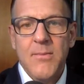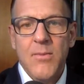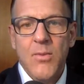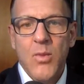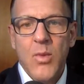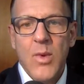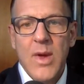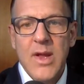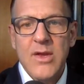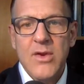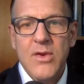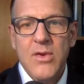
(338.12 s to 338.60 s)

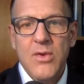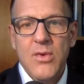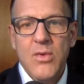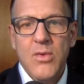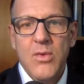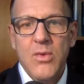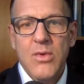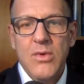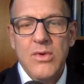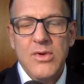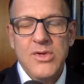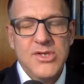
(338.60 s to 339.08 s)
when
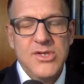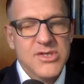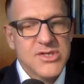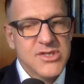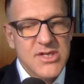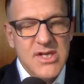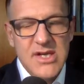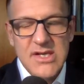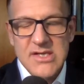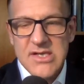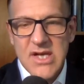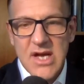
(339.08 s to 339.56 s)
you
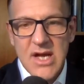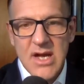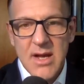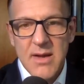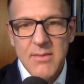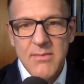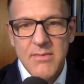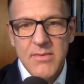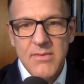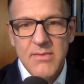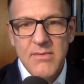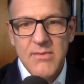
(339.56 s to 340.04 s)
just need
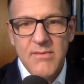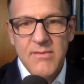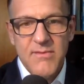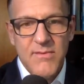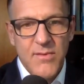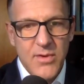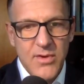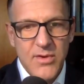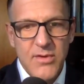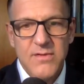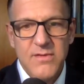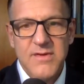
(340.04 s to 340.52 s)
time
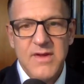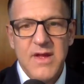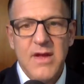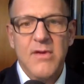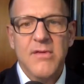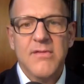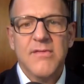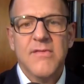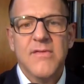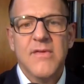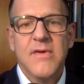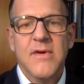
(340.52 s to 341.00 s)
for
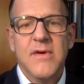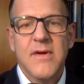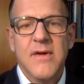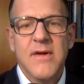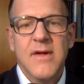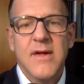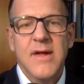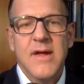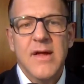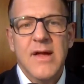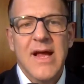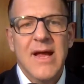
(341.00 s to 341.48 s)
yourself.
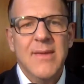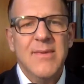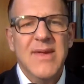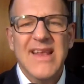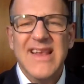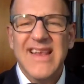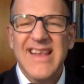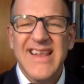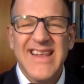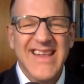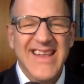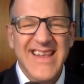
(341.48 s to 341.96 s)
I
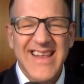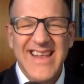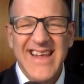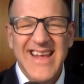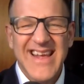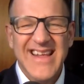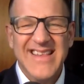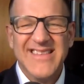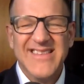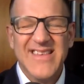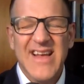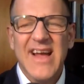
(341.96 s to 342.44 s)
mean,
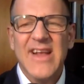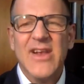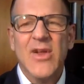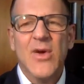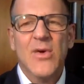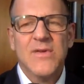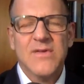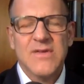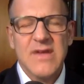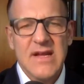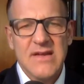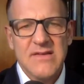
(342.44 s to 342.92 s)
I
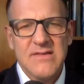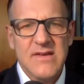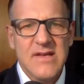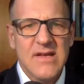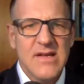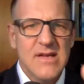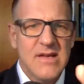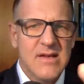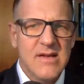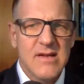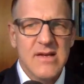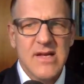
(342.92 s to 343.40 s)
know
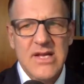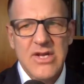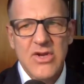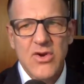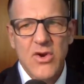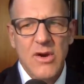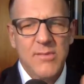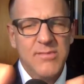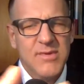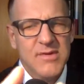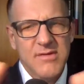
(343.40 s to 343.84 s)
sexy in Europe,